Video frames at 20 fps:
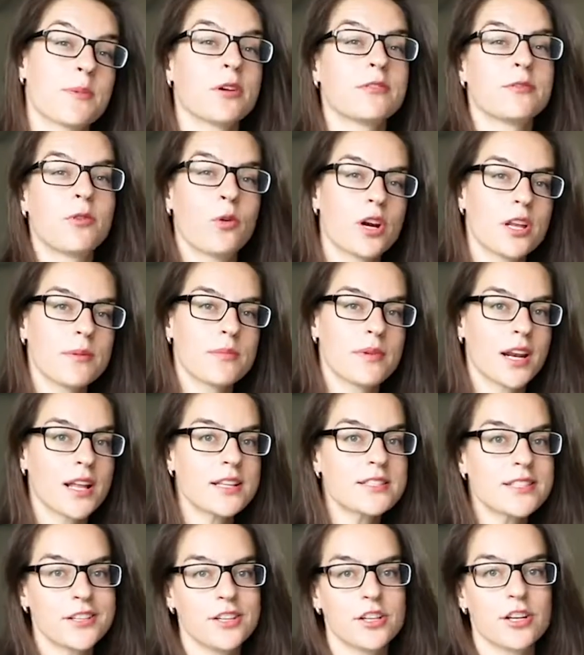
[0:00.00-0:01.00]
about forty minutes,
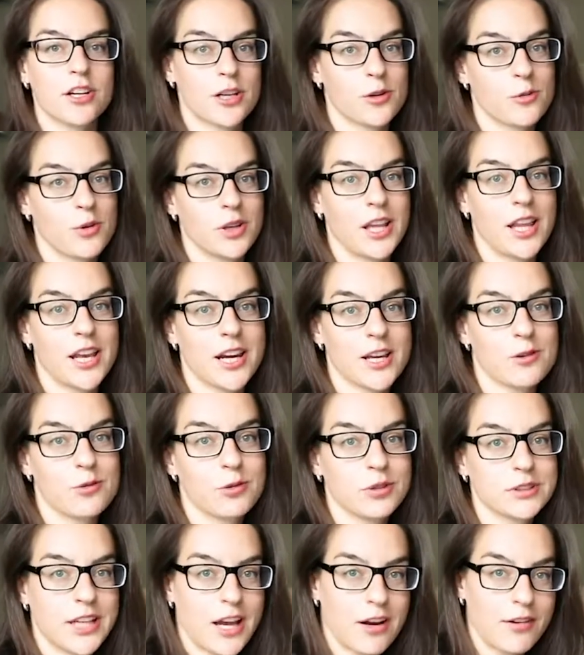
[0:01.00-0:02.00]
and you're gonna wanna let it
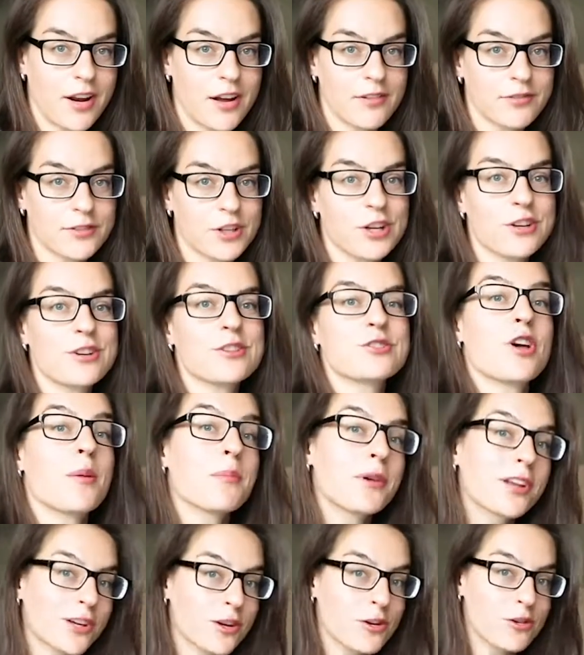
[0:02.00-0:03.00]
cool down after, so I'm
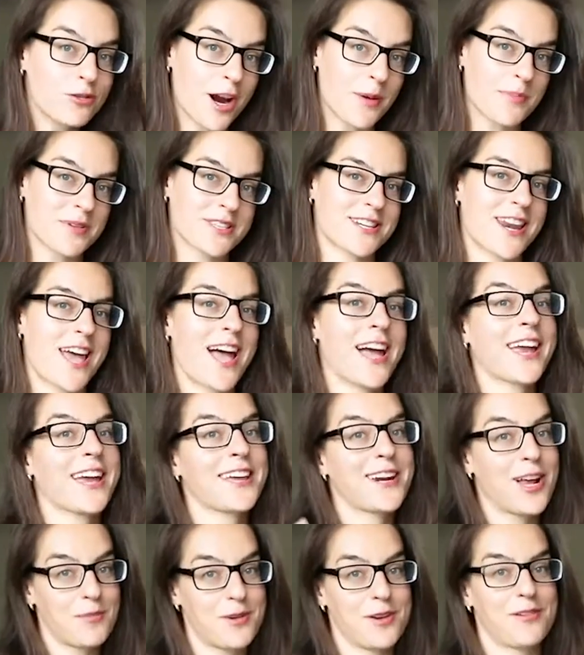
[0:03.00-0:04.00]
gonna go grab a snack, and
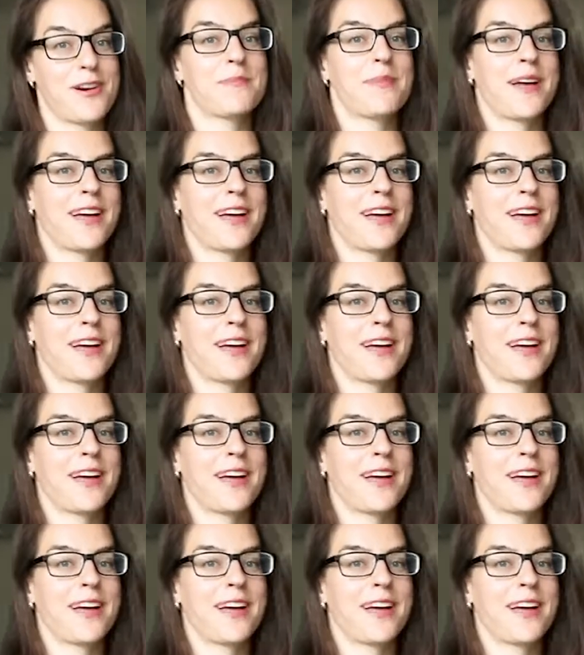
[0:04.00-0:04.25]
I'll be right